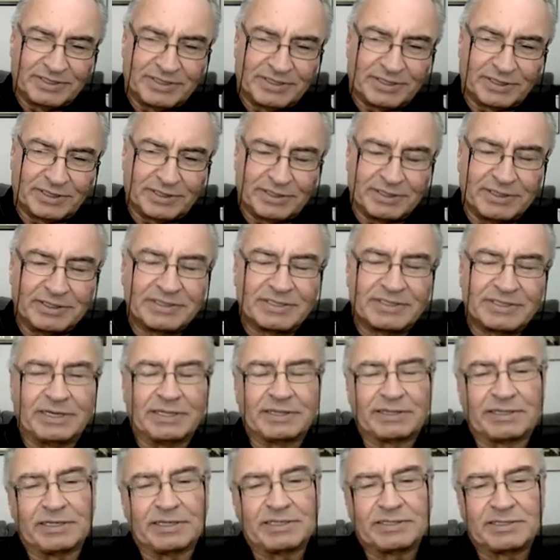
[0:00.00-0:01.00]
certain
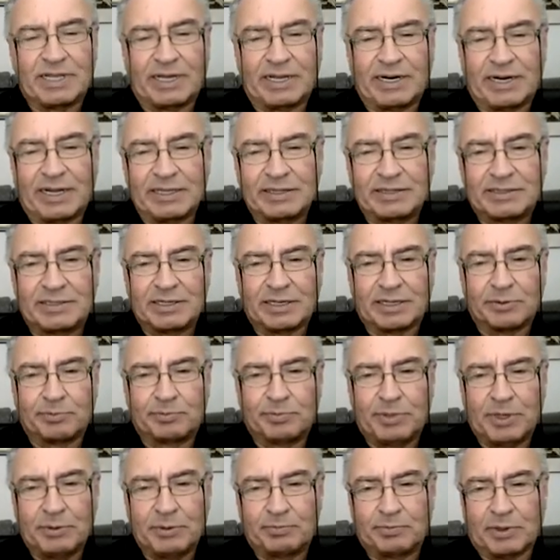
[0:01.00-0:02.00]
sentence that I tell
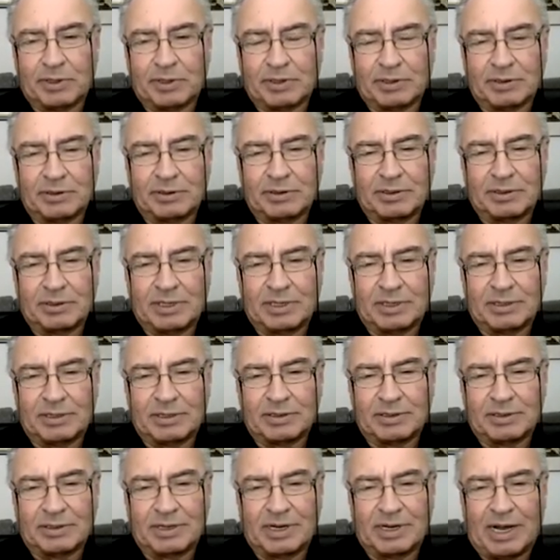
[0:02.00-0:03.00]
people
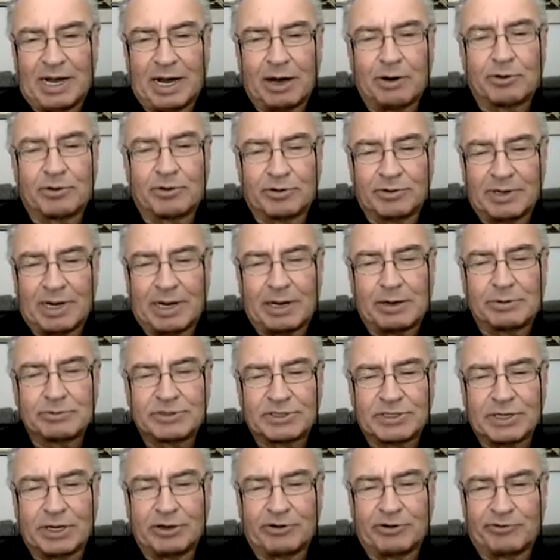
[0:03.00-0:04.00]

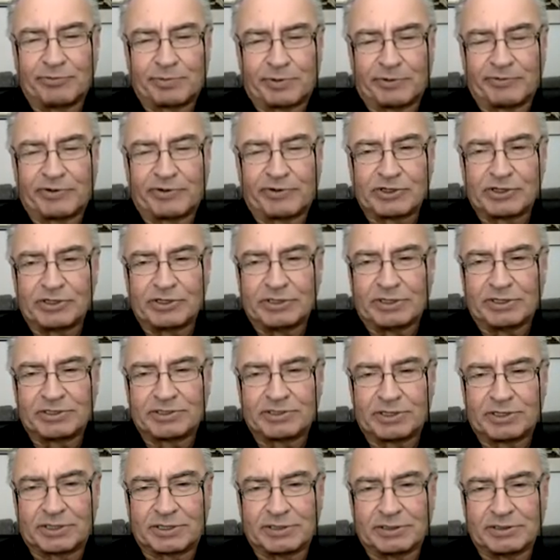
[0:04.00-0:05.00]
outside of professional
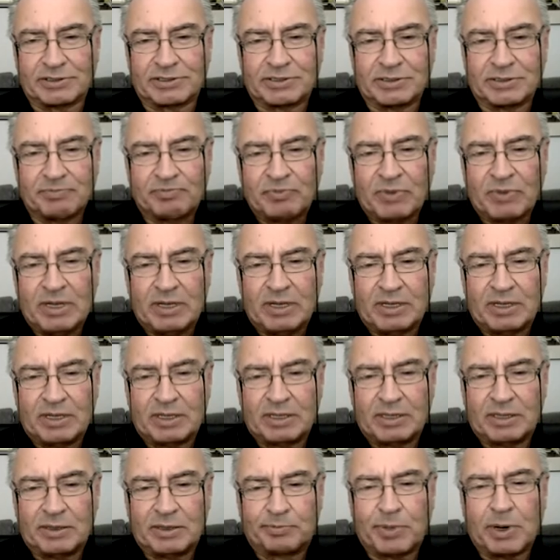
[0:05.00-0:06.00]
circles.
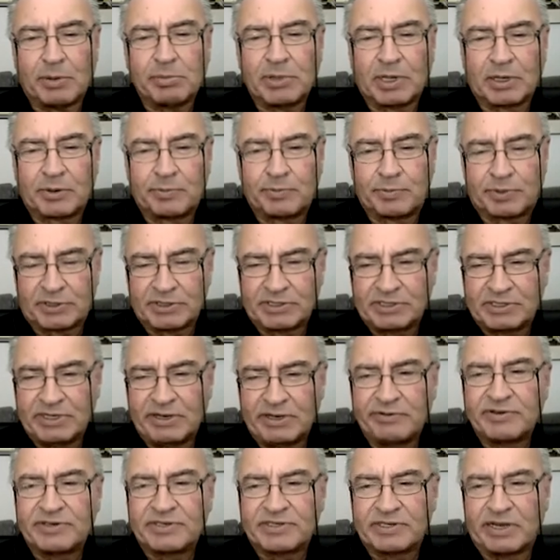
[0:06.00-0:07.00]
The public
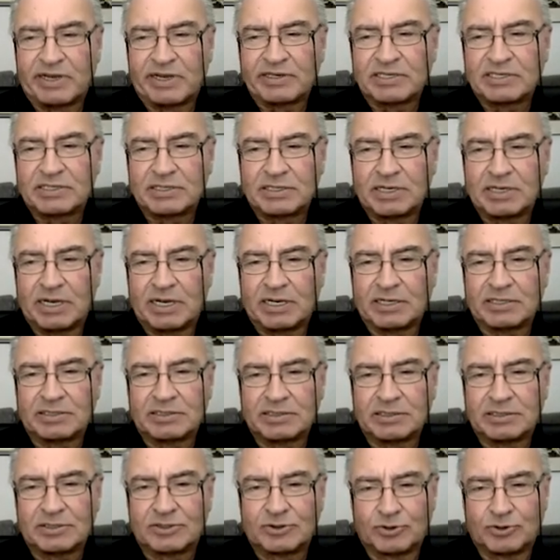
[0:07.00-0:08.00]
perceives us
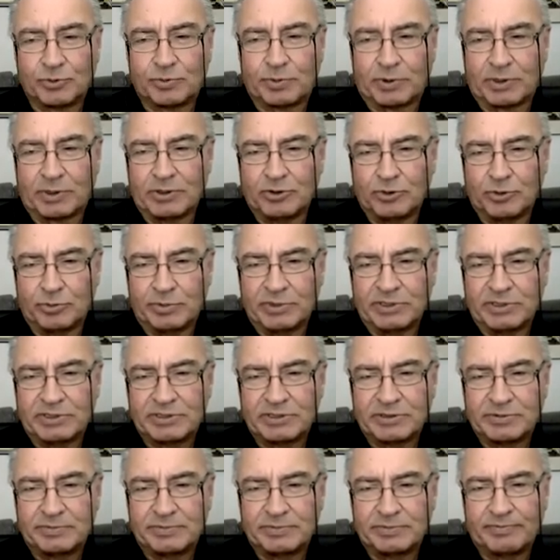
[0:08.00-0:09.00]
as
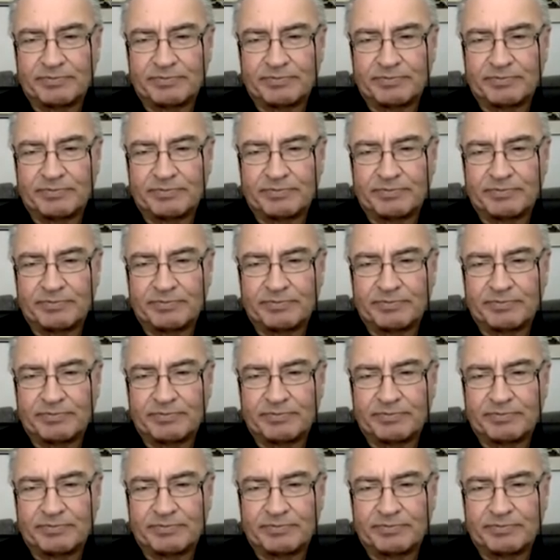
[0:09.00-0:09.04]
superhumans.